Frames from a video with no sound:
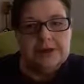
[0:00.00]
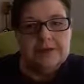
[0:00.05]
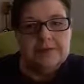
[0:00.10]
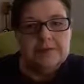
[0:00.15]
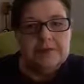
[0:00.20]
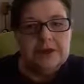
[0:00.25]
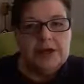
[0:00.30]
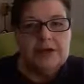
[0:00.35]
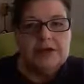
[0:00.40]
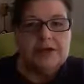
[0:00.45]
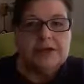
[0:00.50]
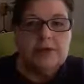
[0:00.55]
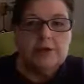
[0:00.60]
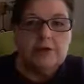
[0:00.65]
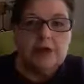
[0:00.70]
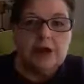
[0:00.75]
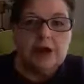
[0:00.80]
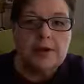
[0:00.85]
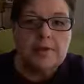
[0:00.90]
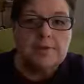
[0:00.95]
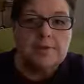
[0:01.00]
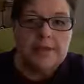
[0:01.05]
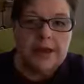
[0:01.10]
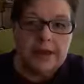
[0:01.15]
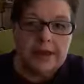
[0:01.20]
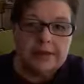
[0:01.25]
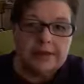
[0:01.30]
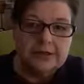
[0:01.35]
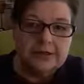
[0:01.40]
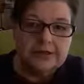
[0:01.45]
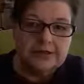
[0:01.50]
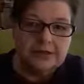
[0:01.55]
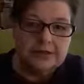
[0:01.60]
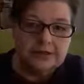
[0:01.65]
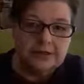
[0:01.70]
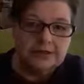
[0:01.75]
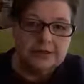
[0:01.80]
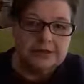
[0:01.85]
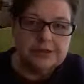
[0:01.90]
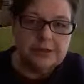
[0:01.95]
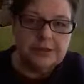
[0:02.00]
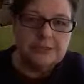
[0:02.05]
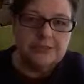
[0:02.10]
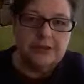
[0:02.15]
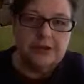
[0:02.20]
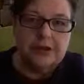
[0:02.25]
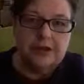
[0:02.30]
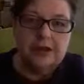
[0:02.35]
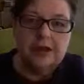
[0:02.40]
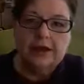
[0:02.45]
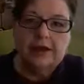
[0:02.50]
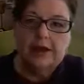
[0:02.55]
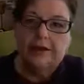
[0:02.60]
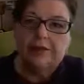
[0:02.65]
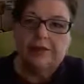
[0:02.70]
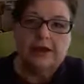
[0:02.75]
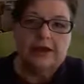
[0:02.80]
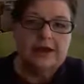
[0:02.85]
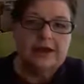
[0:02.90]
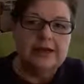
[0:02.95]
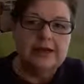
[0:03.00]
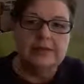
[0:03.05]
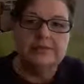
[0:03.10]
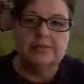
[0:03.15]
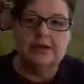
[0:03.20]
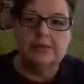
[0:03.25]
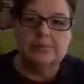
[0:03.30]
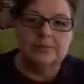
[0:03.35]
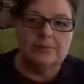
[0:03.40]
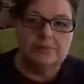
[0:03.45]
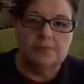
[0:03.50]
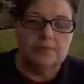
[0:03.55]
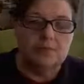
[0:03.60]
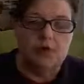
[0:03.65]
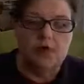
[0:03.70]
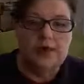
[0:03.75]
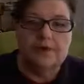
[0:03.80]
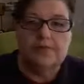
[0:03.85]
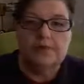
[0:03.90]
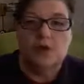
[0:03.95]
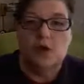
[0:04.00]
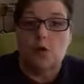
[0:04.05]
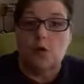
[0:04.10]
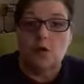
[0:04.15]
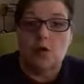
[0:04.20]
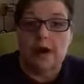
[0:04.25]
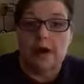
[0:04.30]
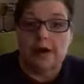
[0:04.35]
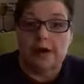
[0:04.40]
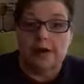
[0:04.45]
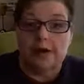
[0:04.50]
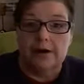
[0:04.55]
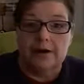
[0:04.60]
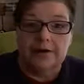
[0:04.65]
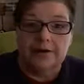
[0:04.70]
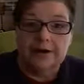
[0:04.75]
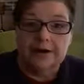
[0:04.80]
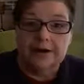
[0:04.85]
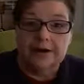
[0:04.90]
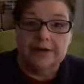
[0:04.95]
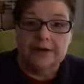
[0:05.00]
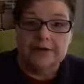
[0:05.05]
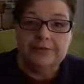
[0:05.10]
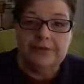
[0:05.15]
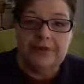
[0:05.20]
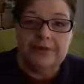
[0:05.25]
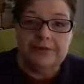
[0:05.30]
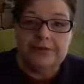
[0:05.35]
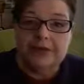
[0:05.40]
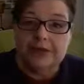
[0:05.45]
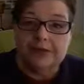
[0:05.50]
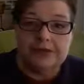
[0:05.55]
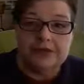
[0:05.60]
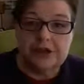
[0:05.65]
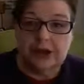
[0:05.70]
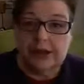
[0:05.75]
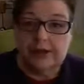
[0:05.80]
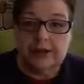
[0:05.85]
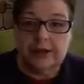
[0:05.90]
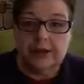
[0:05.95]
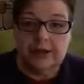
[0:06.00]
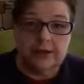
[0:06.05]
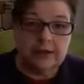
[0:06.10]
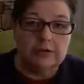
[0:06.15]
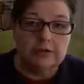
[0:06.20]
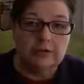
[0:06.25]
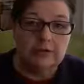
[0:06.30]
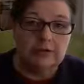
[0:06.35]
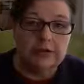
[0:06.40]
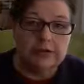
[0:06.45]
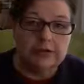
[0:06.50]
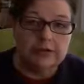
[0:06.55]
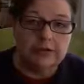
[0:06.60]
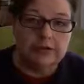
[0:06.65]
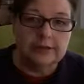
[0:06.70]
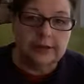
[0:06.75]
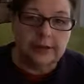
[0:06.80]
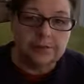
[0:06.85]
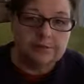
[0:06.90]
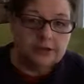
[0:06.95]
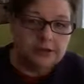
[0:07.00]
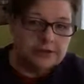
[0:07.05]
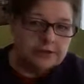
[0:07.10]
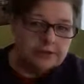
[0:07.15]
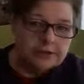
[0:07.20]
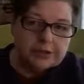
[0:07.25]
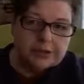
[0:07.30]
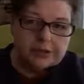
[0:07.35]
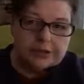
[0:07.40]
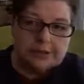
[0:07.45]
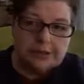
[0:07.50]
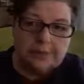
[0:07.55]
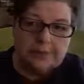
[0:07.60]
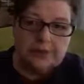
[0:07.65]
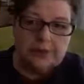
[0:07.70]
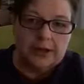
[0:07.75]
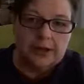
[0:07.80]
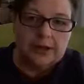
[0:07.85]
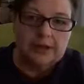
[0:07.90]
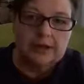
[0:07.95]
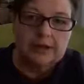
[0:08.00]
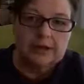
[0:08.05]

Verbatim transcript: because they were commanded to do something. They weren't even aware that the agenda included them doing something.